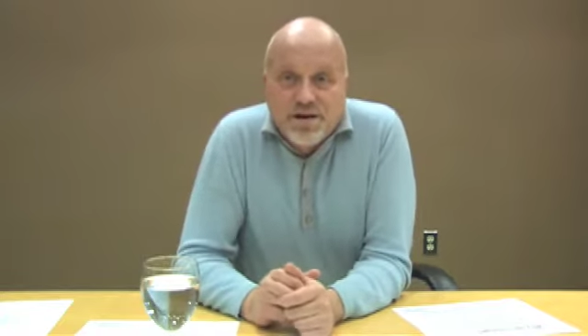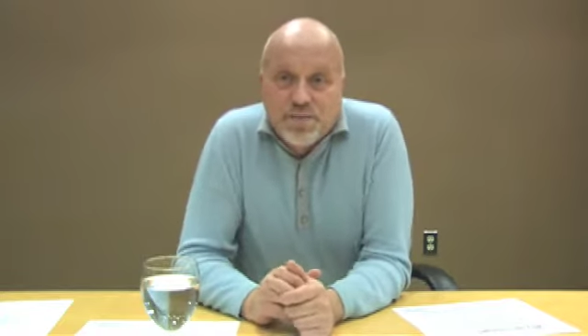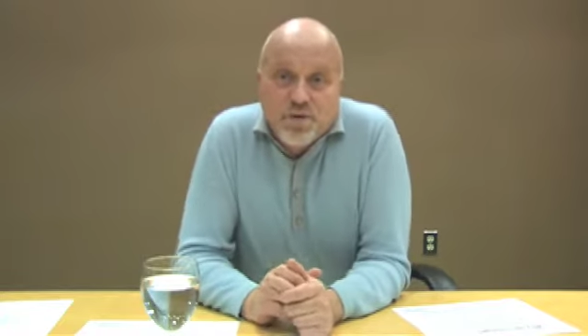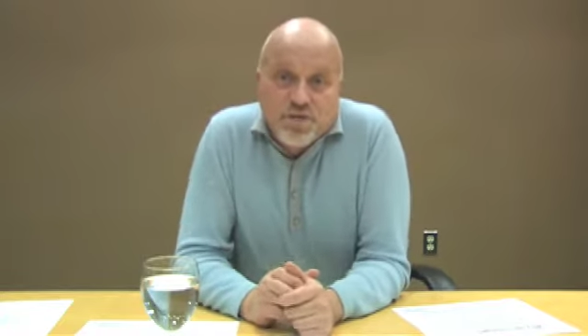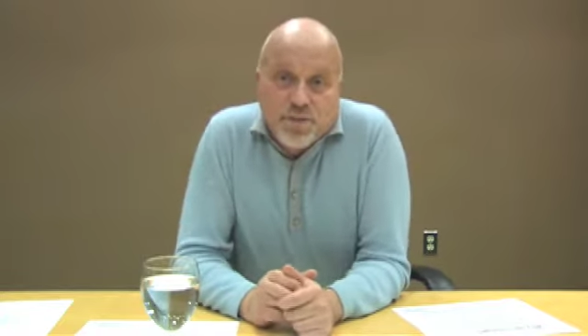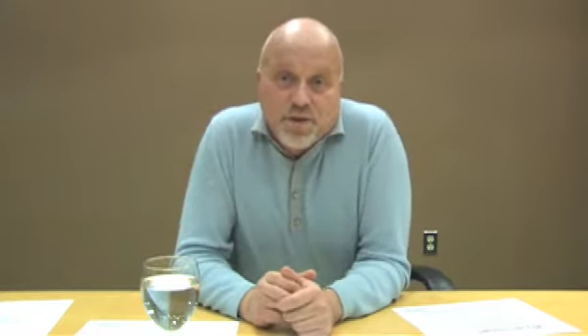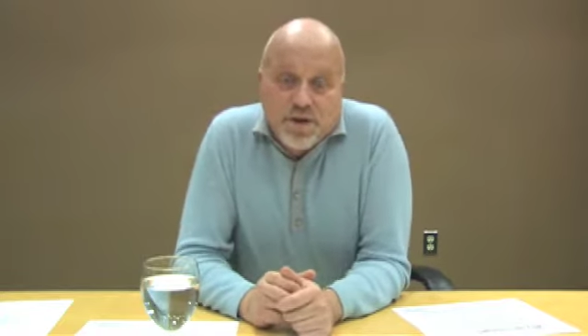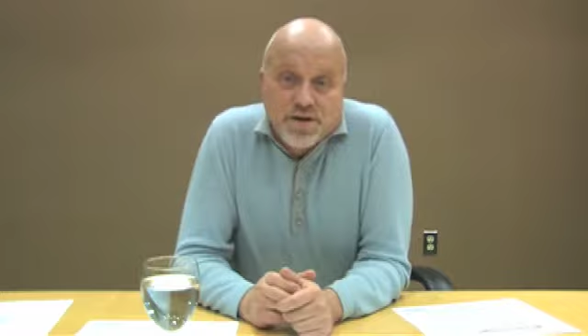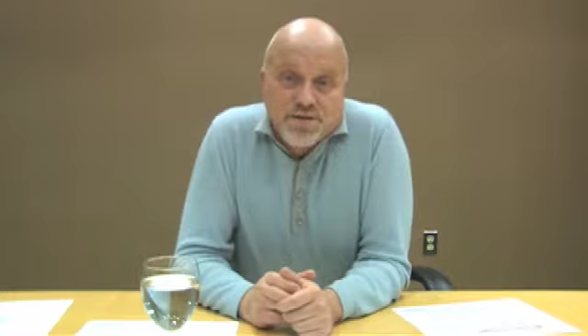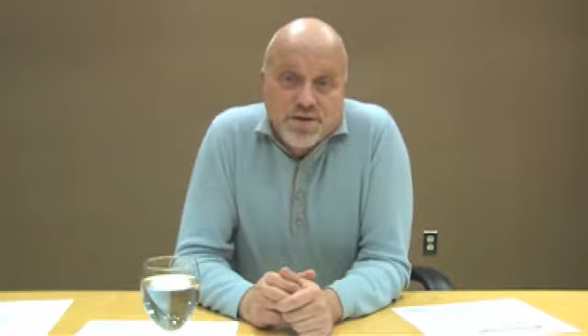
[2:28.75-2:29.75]
an approvable
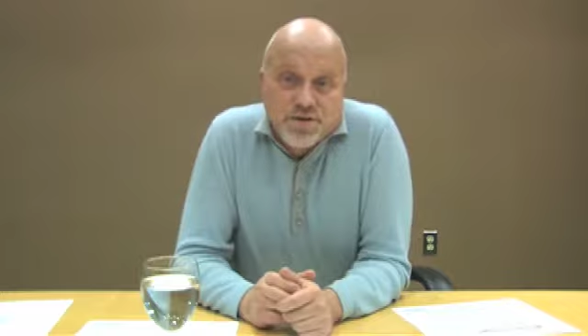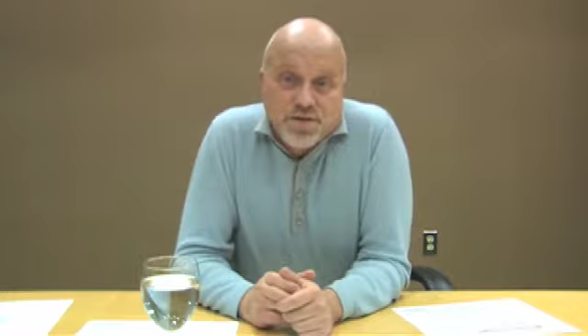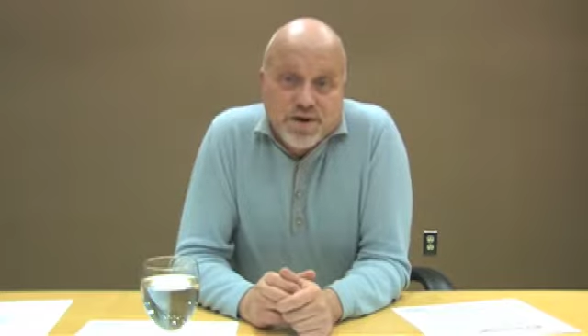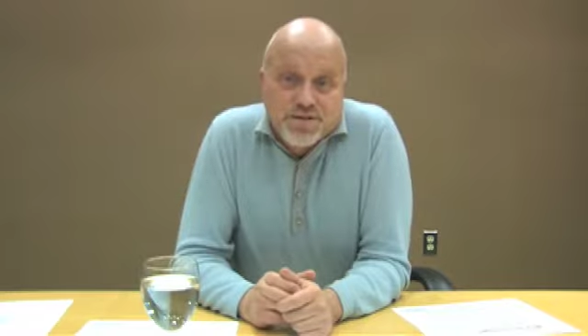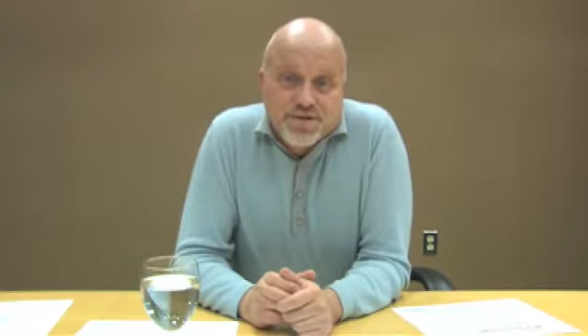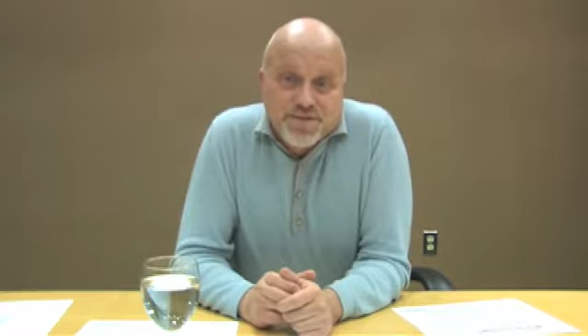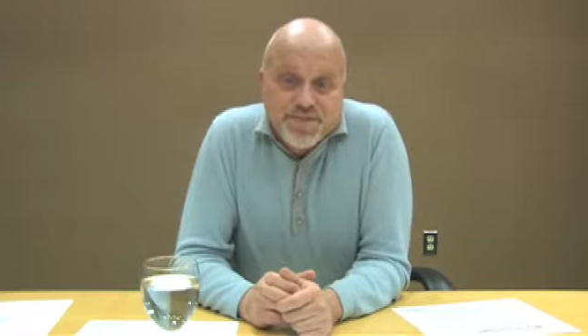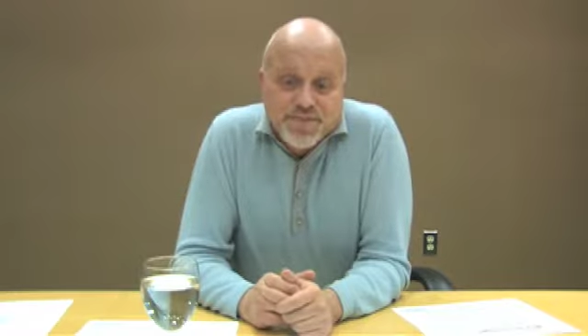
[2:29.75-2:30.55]
letter situation.